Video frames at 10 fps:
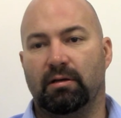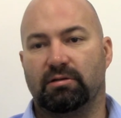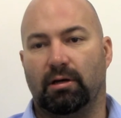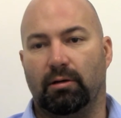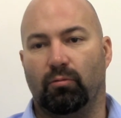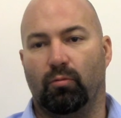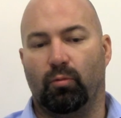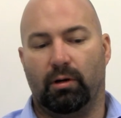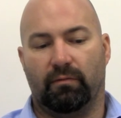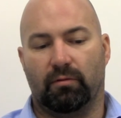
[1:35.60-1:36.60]
side,
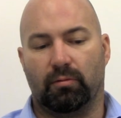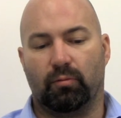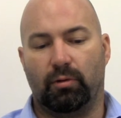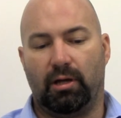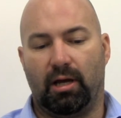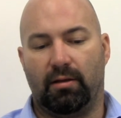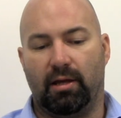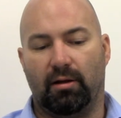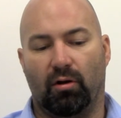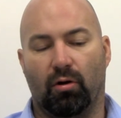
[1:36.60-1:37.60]
whenever we had
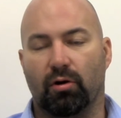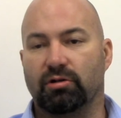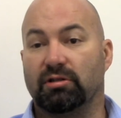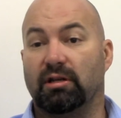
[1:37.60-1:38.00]
that large